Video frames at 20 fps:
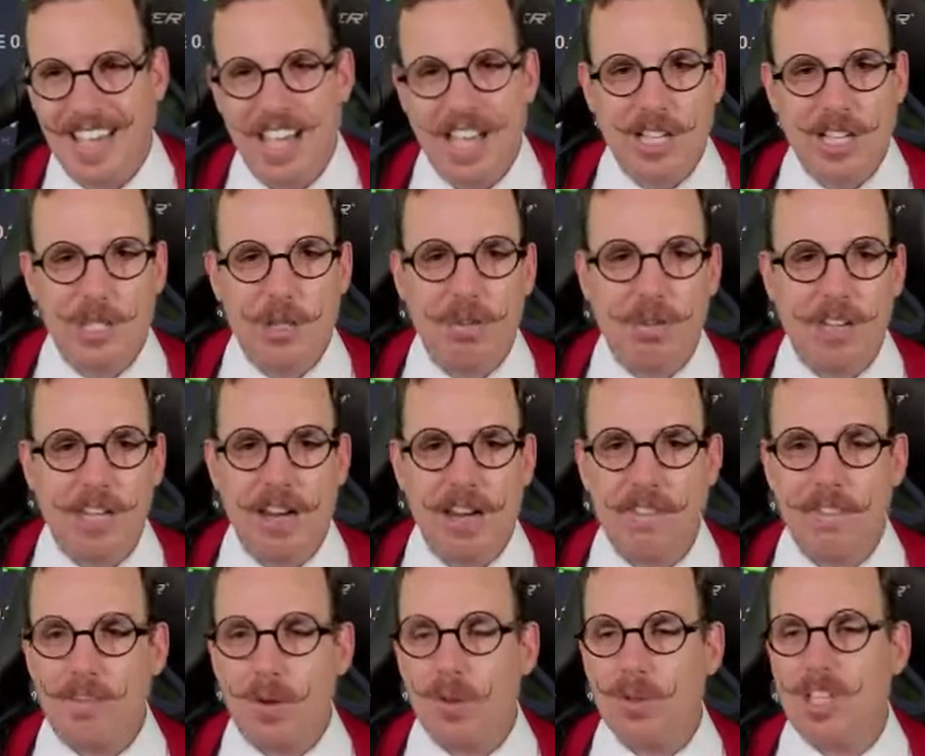So if we can get
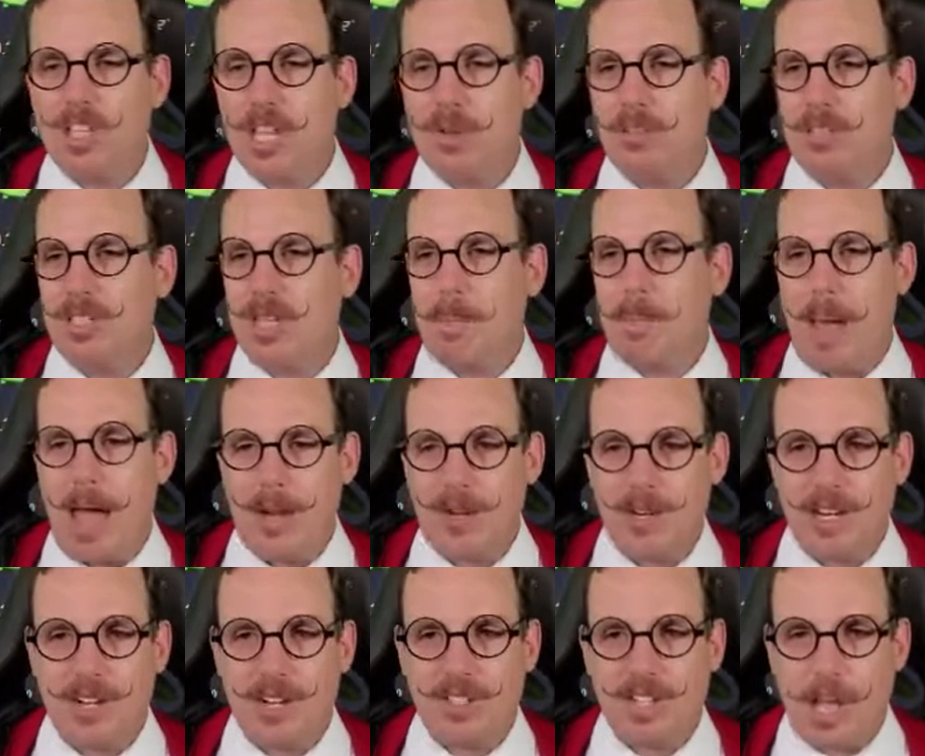a full team with St.
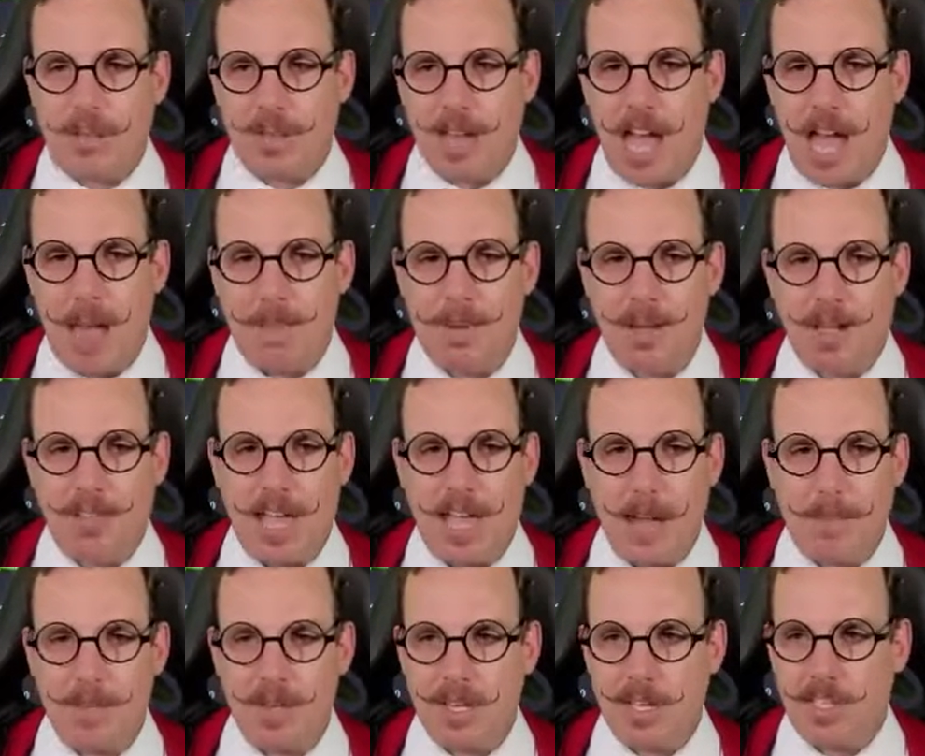Patrick ears, I'll be happy on
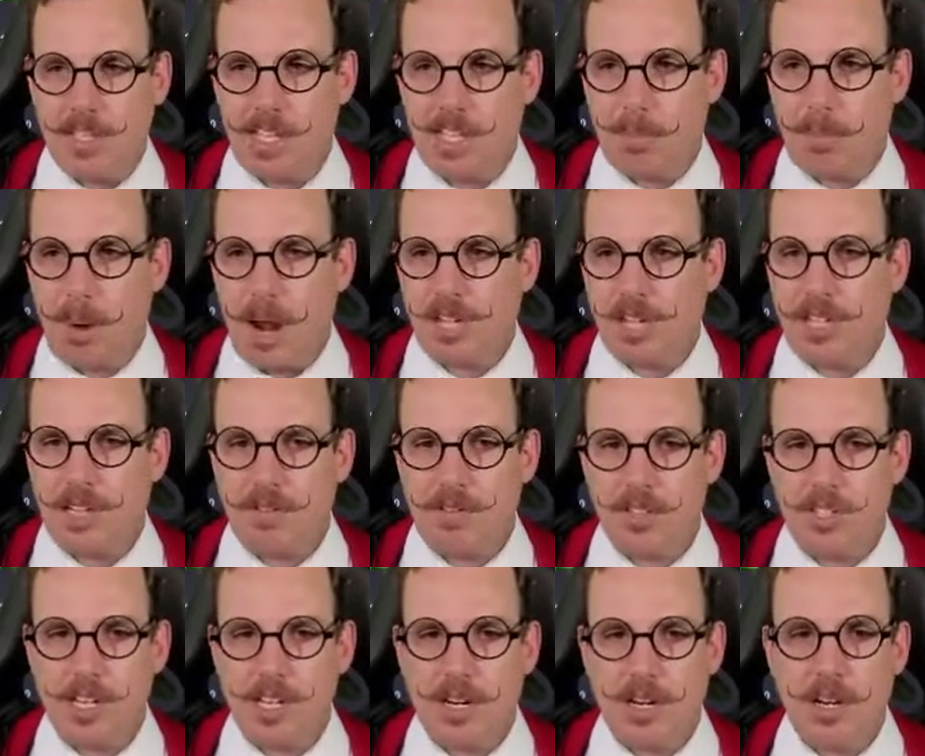that. But you can see the price
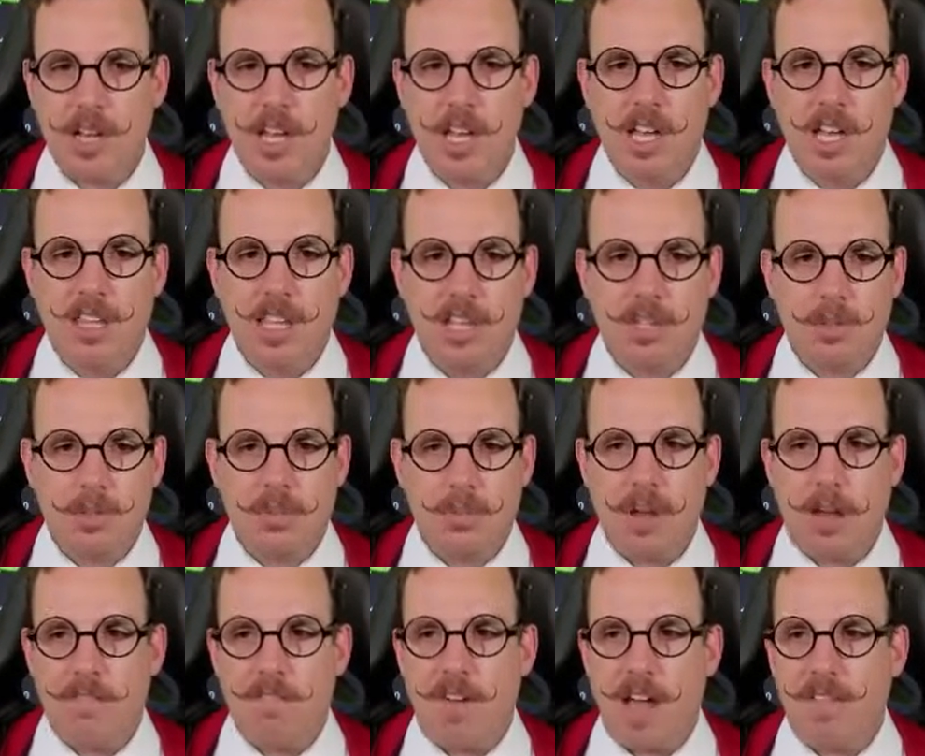difference here. This one's
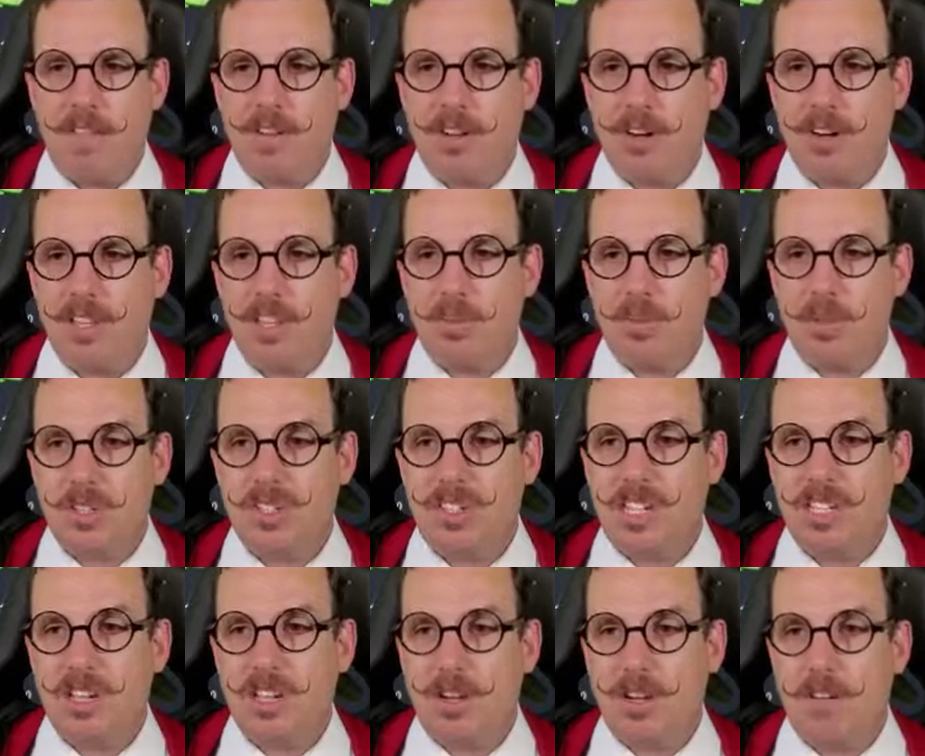about 500 and this one's
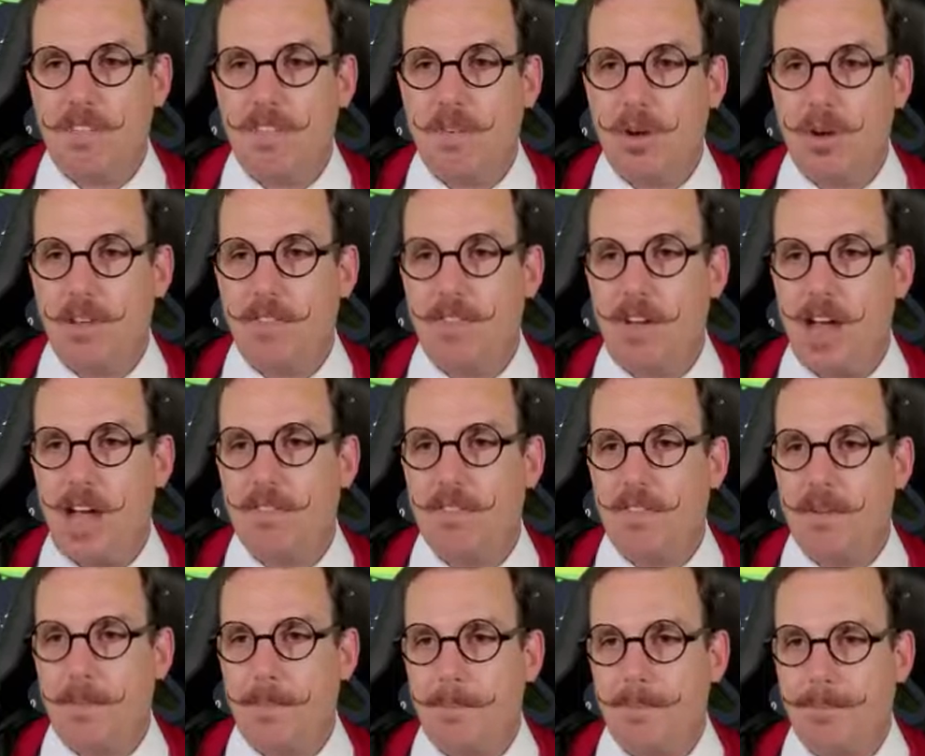645.